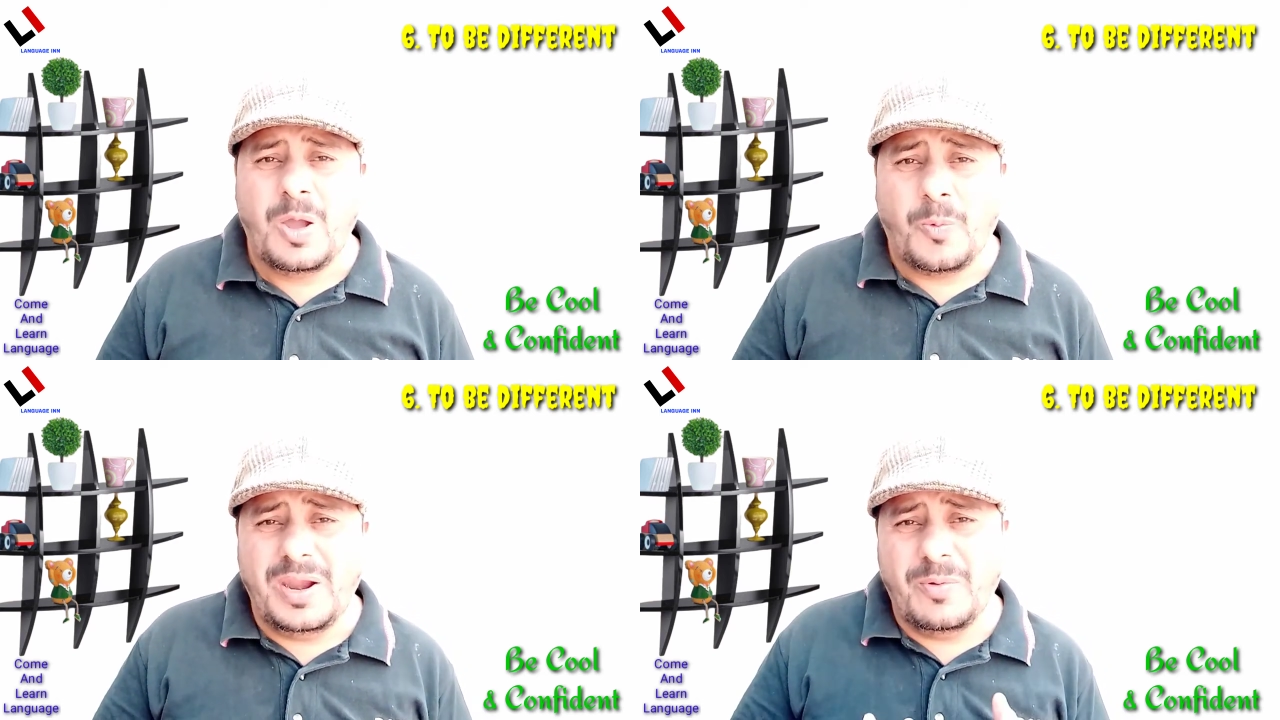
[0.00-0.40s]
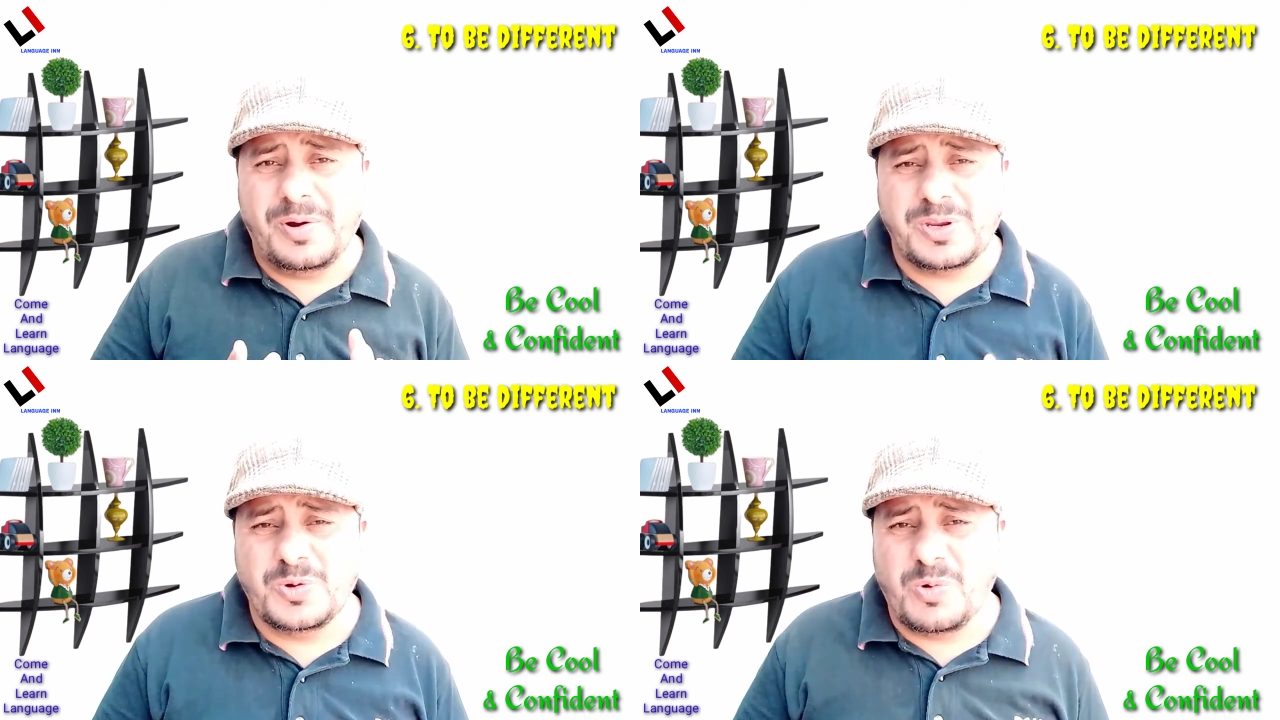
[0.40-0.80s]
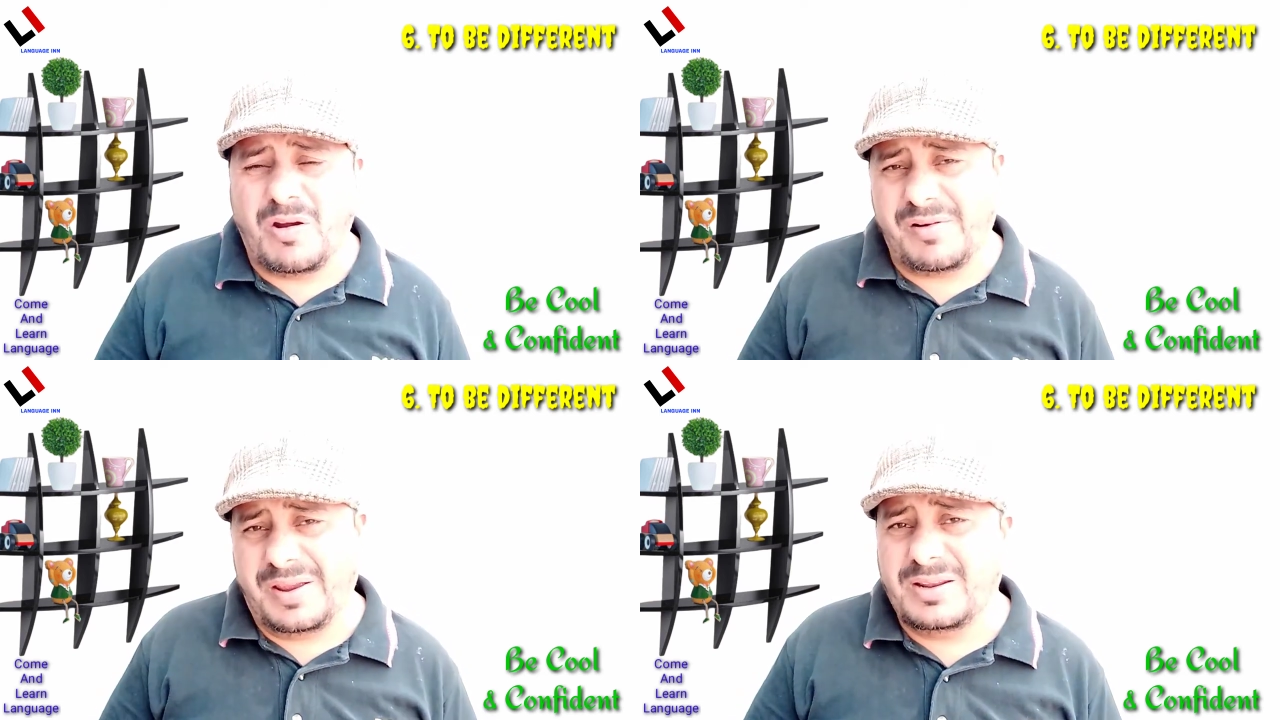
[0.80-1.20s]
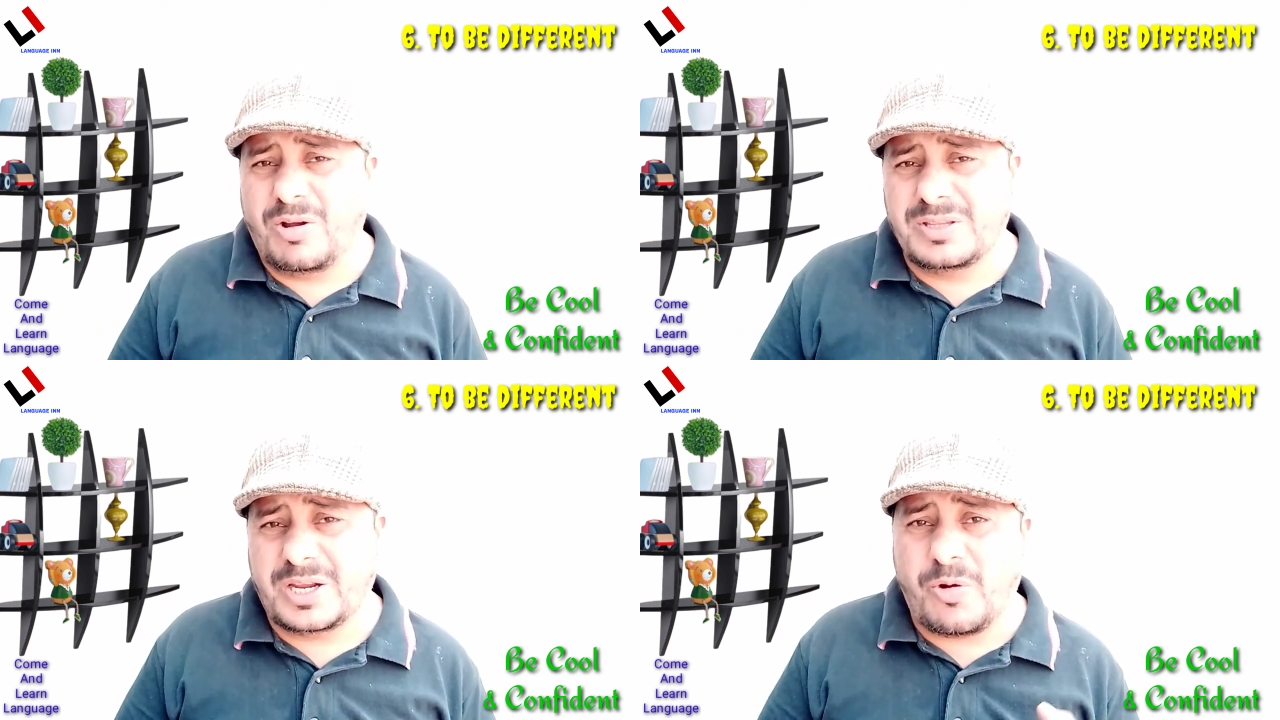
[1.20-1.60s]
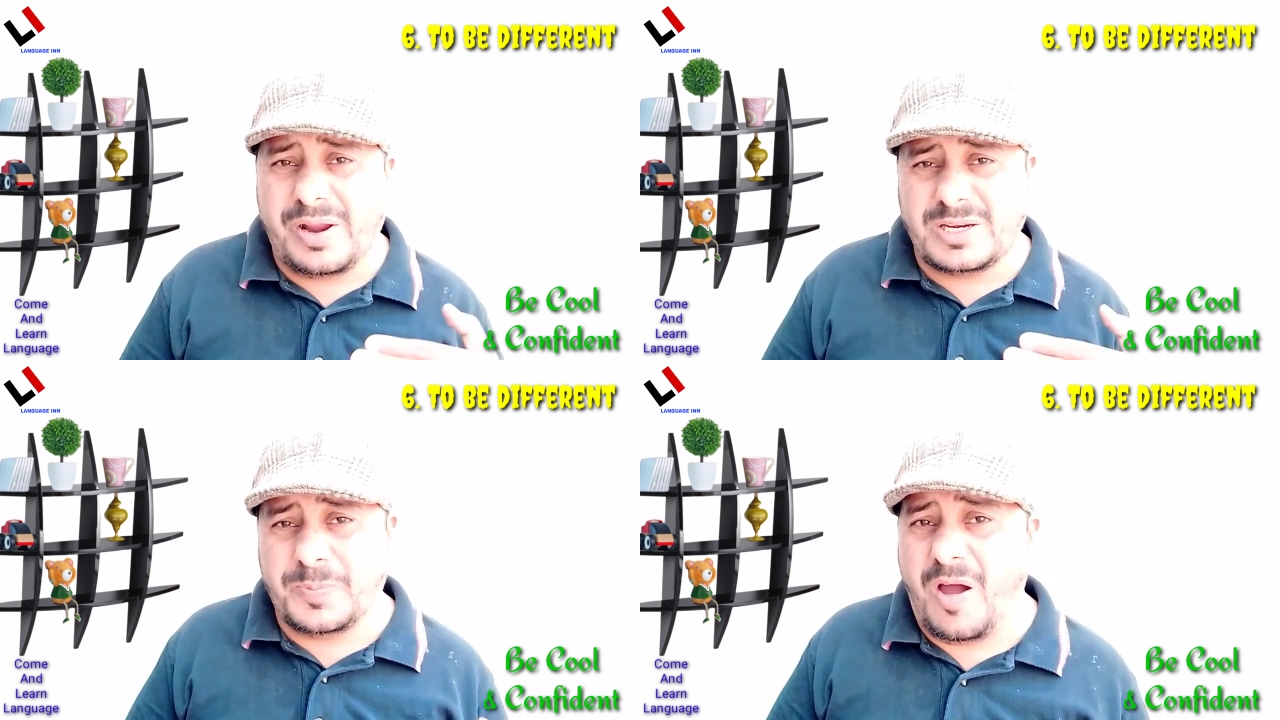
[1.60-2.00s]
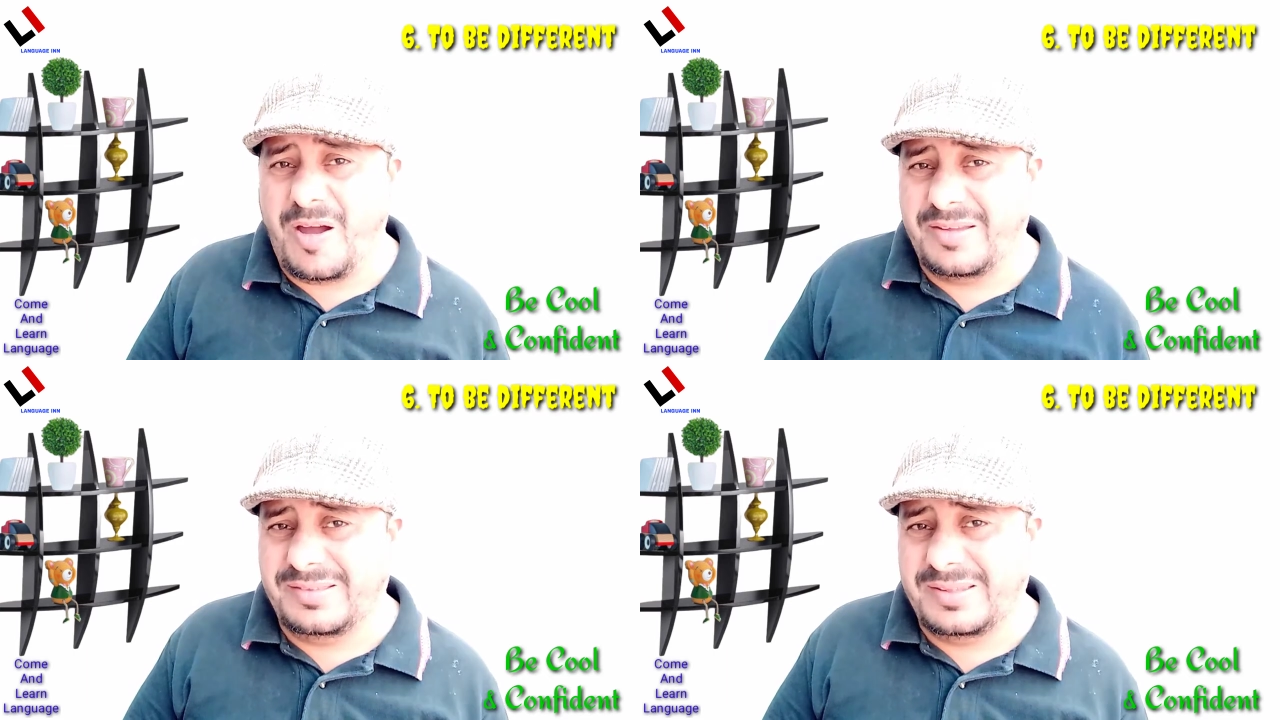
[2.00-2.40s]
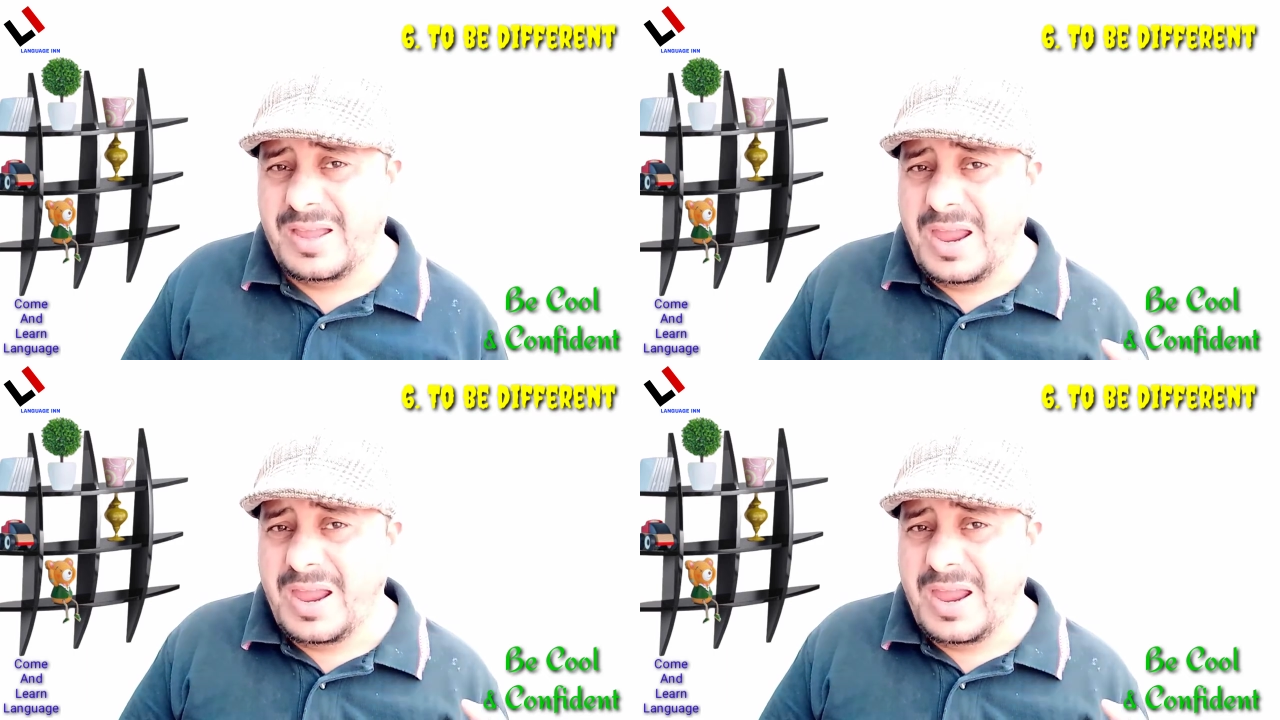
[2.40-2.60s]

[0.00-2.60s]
Whenever you are on the correct path